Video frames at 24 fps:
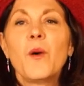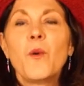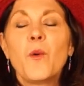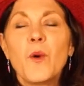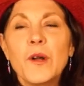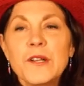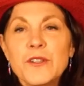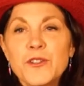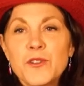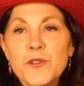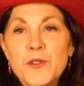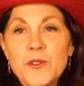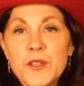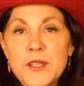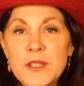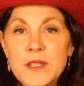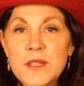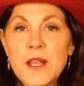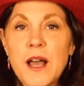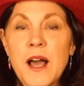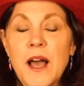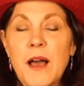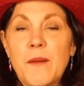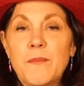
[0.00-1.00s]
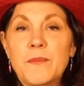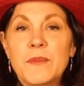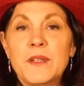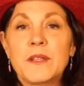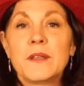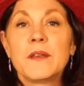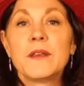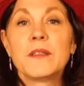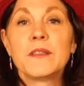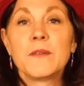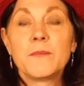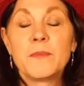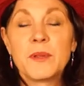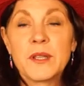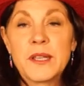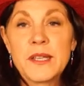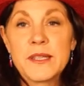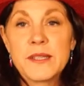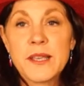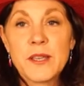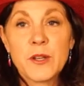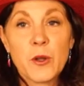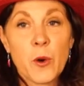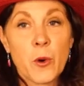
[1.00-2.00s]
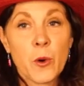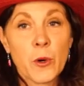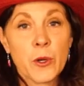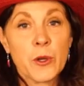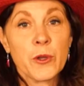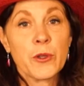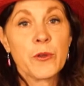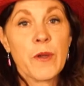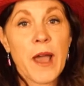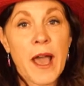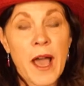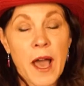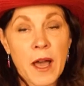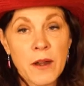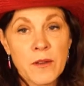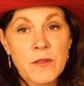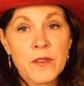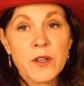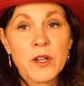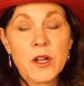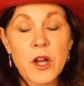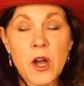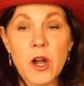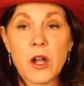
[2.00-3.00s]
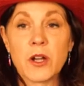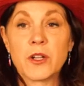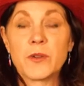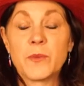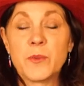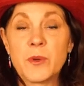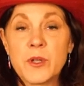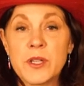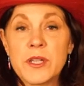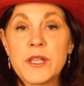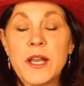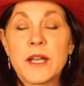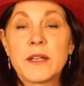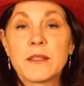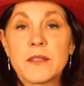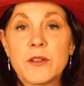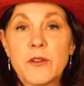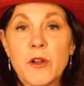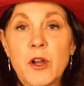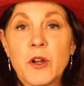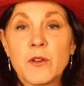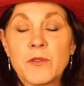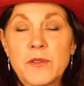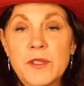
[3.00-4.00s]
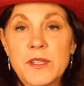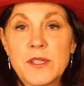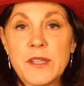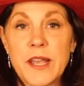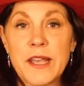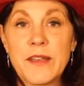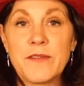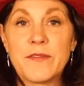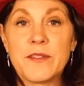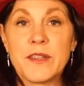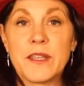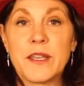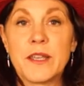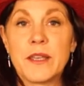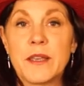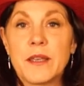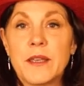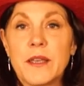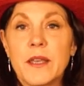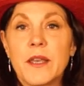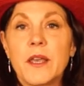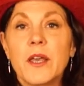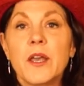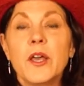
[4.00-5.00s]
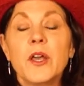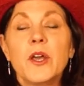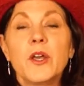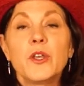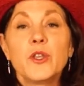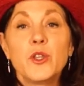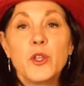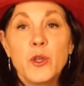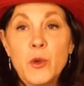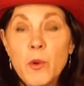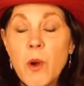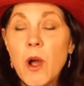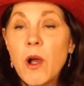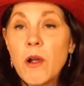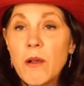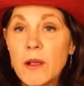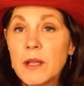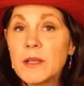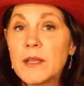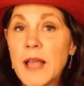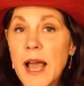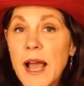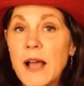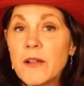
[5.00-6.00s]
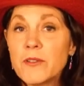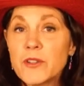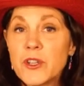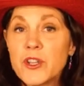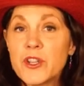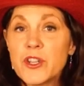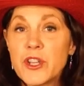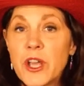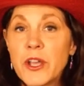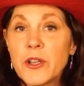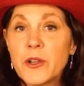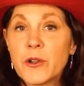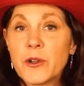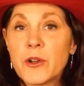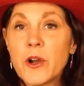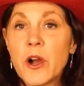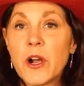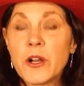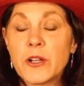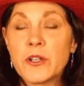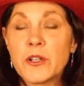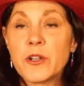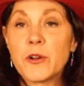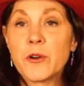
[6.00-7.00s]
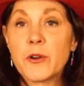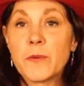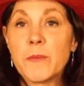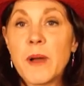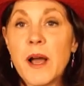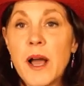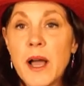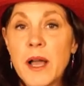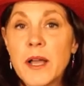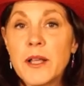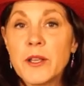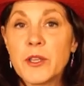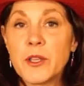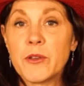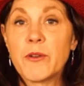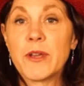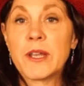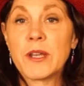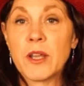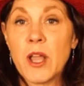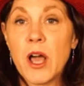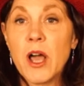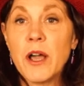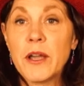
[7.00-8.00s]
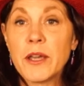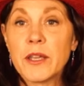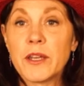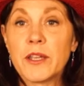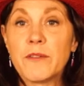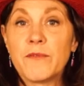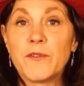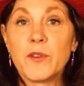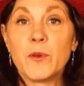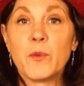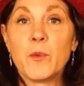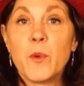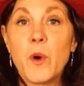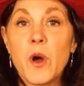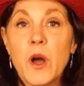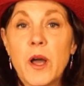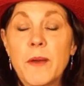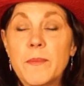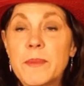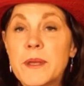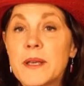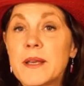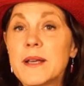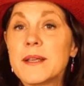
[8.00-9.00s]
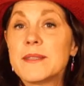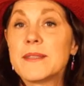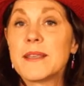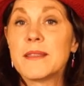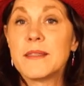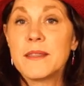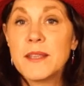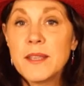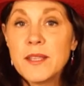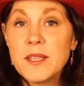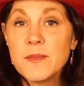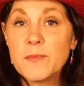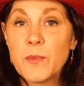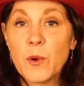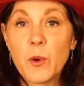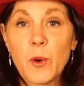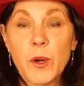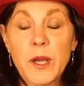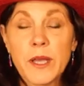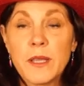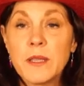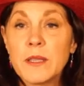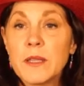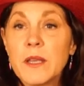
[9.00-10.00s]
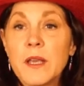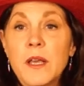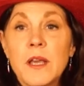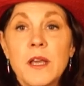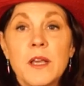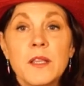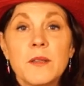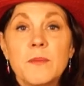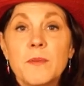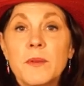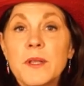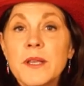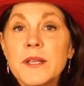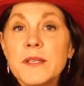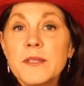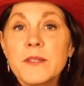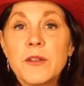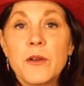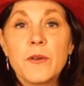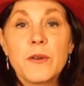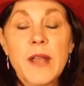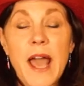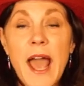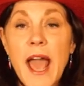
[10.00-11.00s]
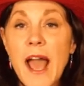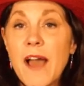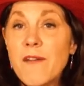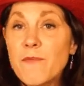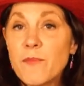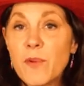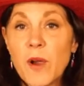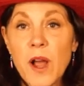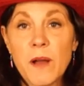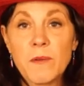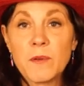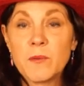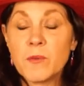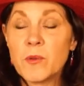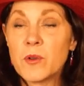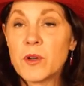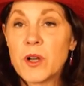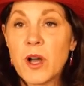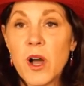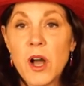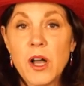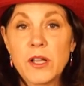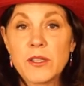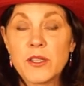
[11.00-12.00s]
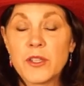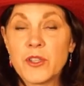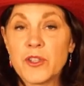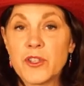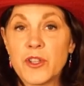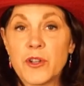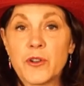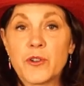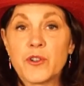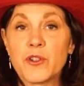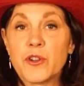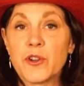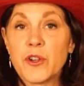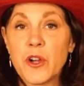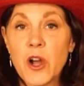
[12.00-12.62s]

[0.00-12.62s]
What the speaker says: Once you're stopped, the police can order you out of the car to protect their own safety. You are allowed to shut your car door behind you and lock it if you want, because at this point, the police don't have probable cause to search your